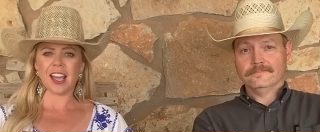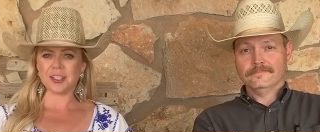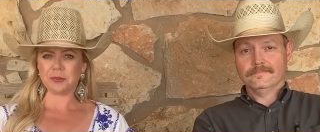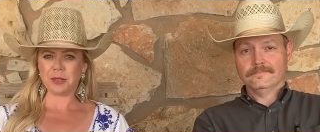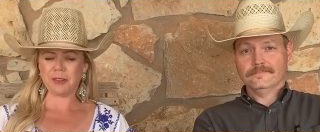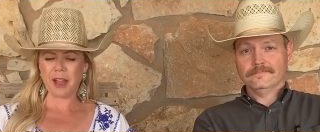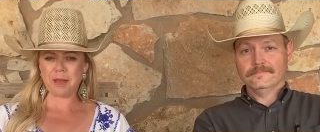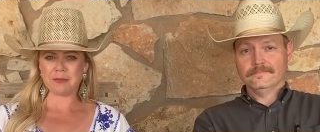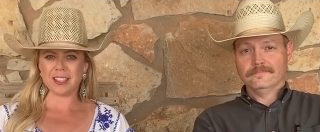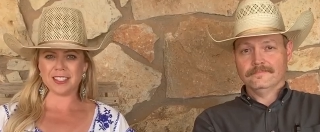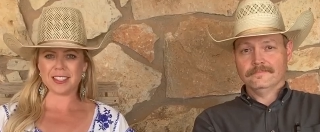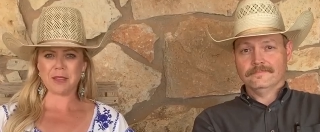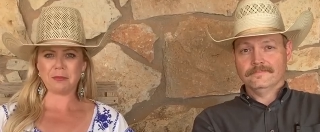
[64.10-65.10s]
Speaker 1: as we wrap
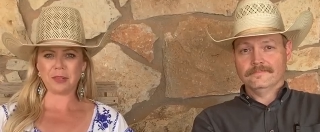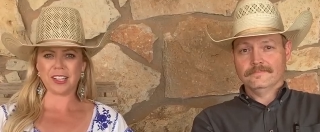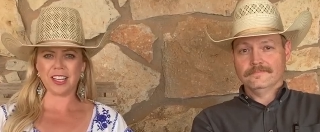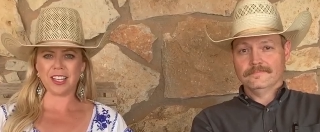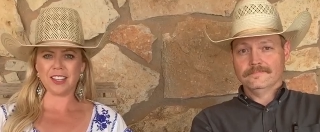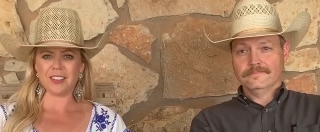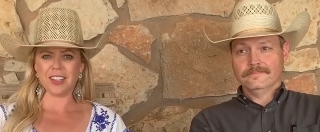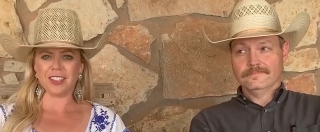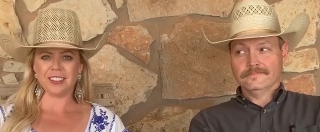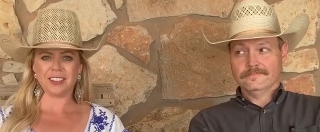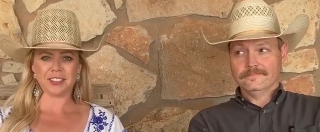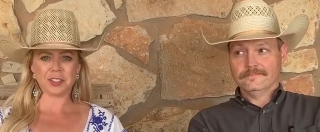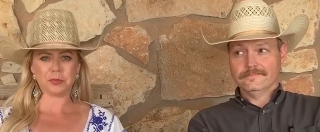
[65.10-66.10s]
this up, we're going to give you a
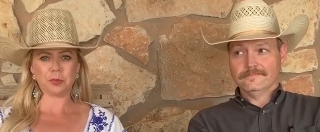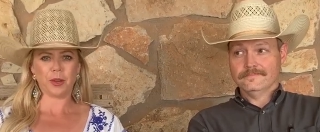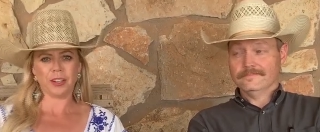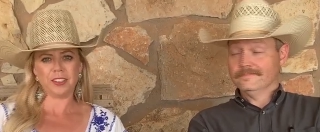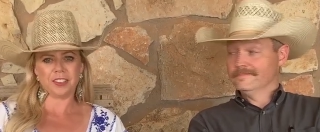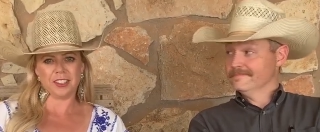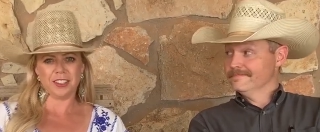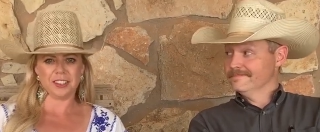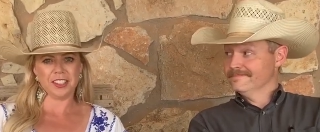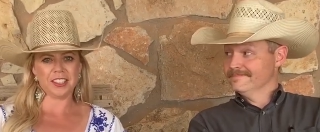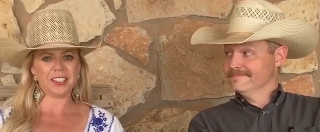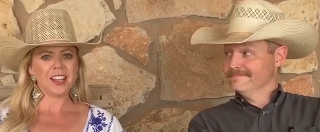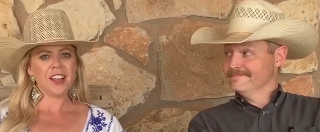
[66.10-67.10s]
little spoiler
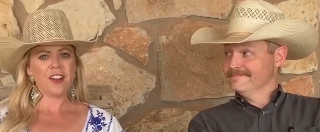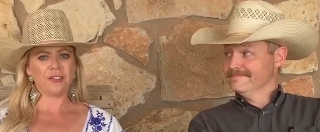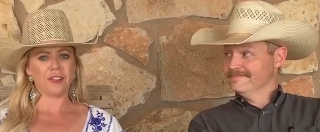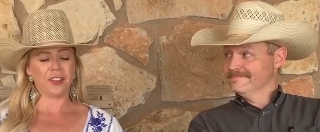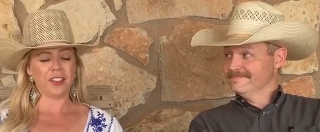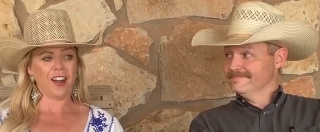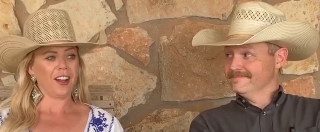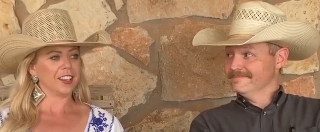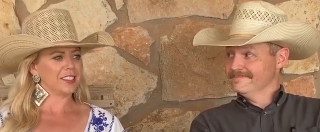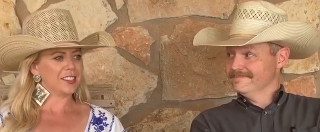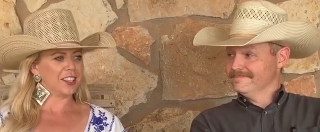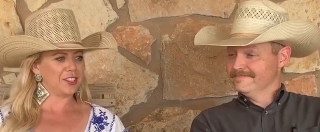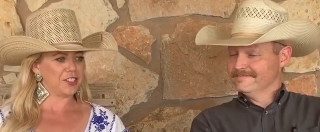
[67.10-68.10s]
alert. For the
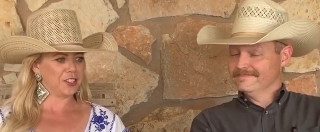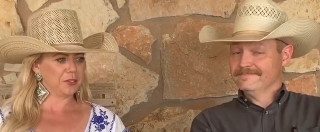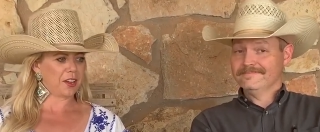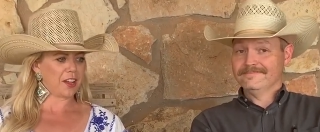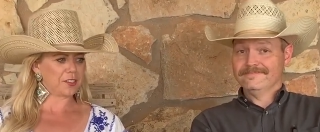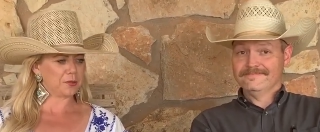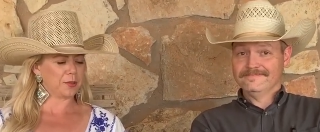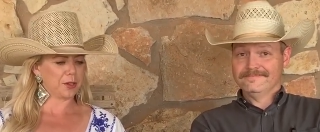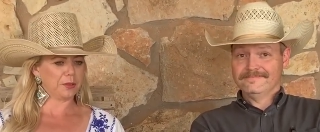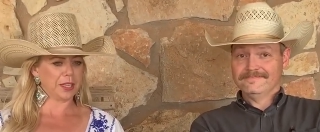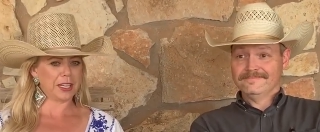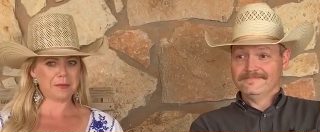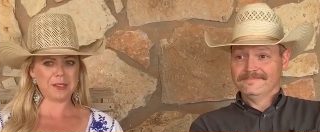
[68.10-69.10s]
August issue, Ross, what are
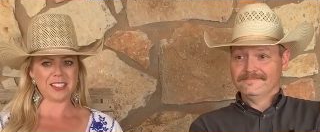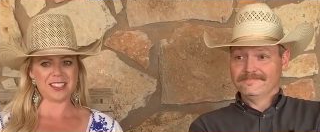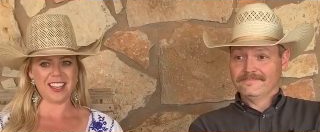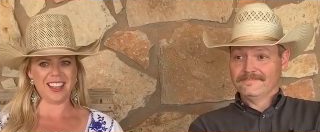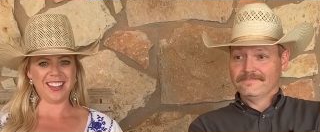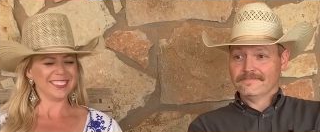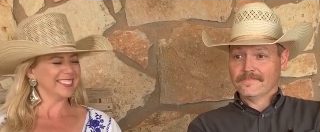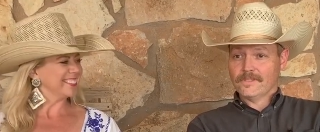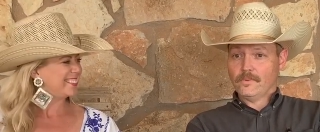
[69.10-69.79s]
we going to be seeing?